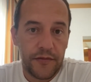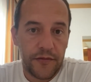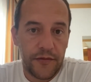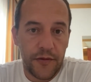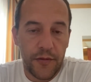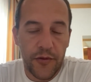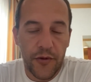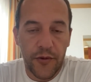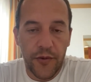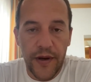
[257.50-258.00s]

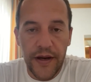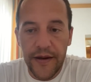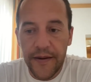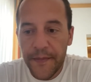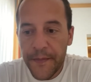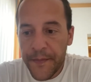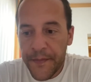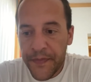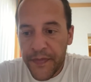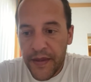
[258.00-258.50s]

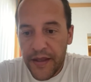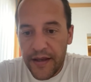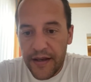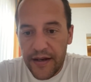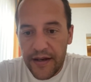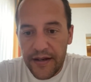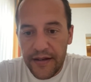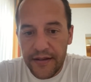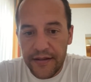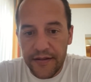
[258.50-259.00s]
Ukraine,
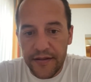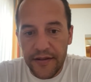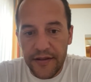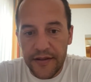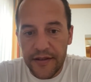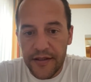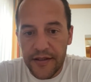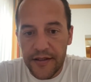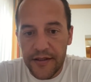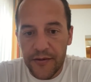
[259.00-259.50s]
and
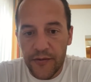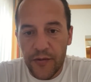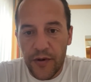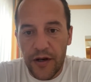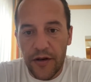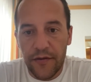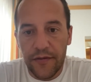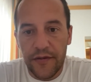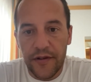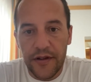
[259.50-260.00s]
this is
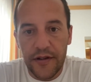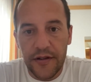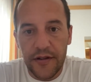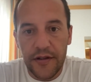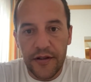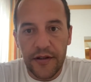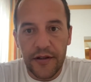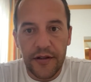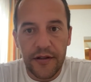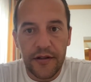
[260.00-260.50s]
one of the
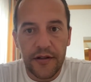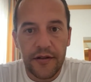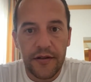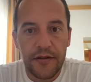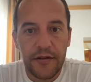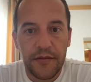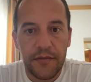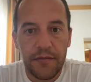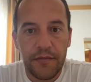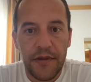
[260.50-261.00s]

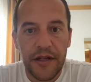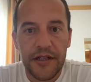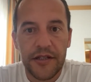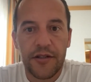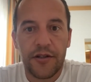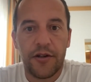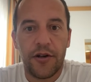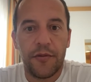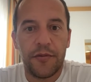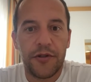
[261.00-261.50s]

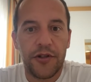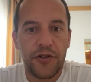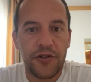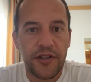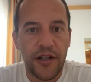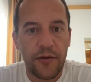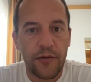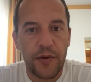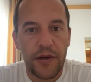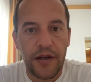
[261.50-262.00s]
best options
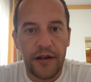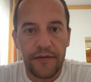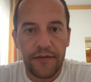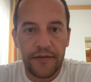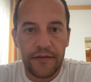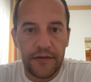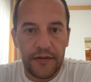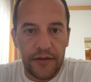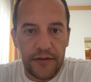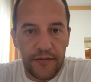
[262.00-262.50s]
that we have
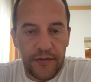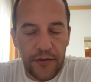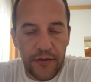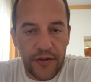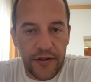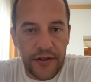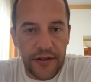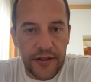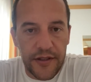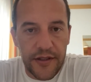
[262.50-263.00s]
for
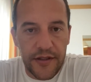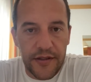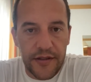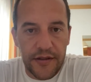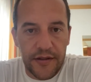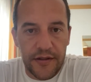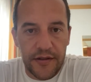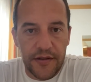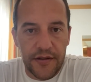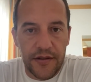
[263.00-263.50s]
this
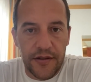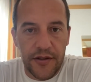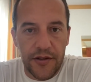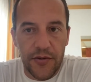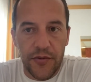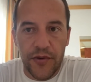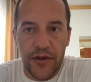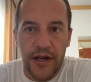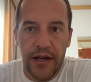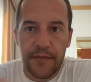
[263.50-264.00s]

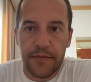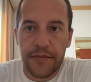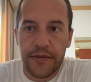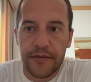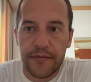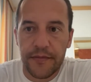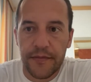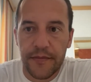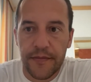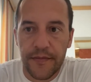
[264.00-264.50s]
June camp.
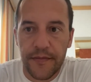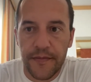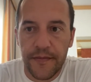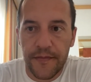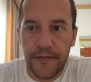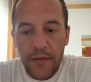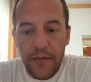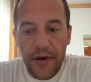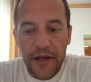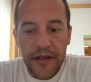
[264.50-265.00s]

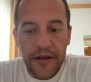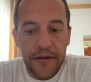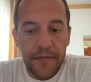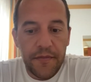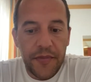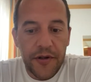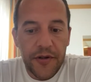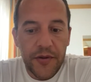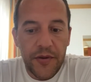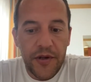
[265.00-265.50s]
Well, my
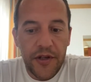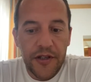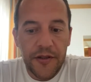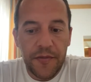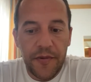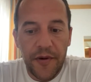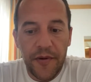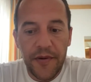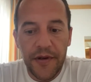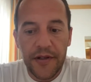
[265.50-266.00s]
personal
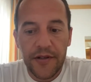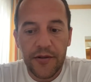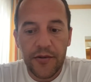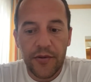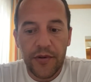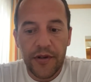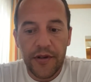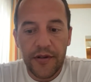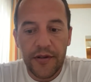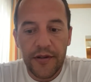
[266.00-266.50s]
experience
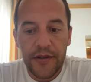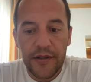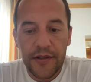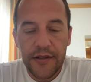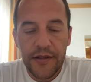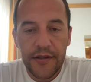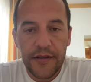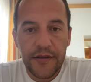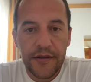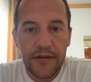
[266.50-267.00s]
during
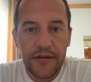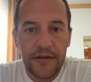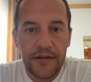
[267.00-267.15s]
this